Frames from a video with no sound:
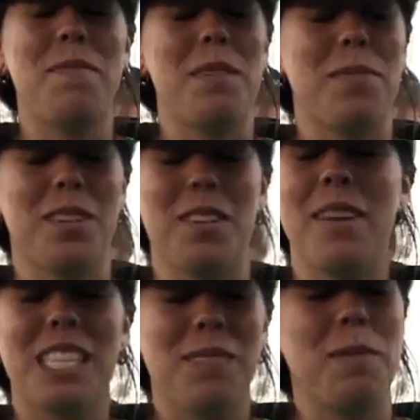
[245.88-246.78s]
people,
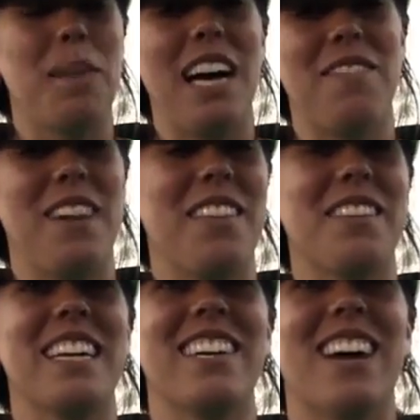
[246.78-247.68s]
amazing people I have met through
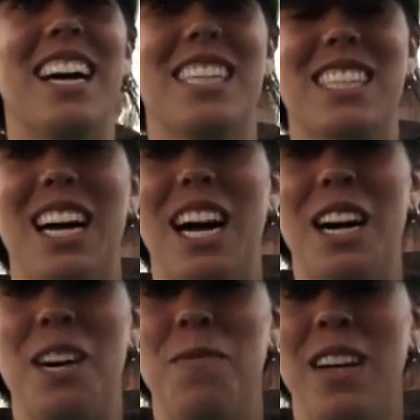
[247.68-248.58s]
Ingress.
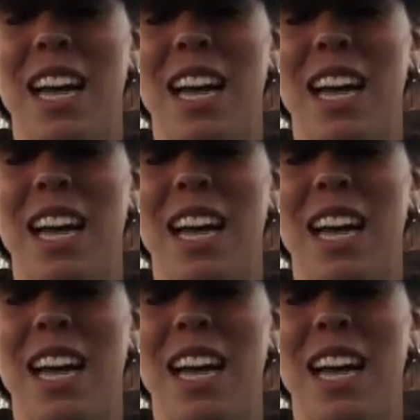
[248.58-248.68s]
Um,